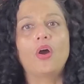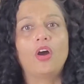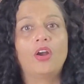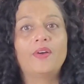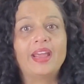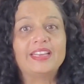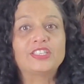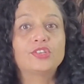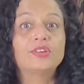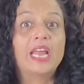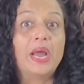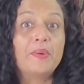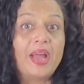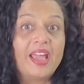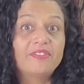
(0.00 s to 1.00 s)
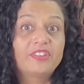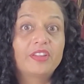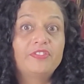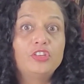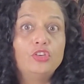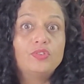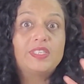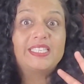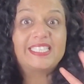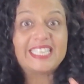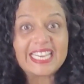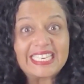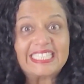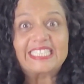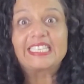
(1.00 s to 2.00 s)
All right, so now I have given you
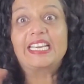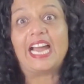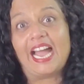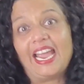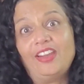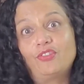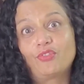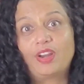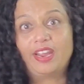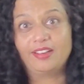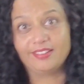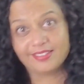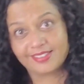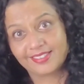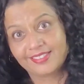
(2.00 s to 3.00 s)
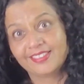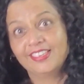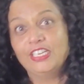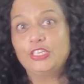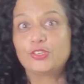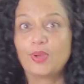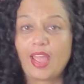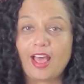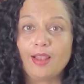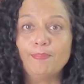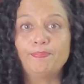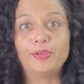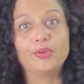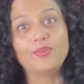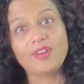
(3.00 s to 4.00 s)
6 guide rails to
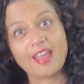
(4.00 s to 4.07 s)
help you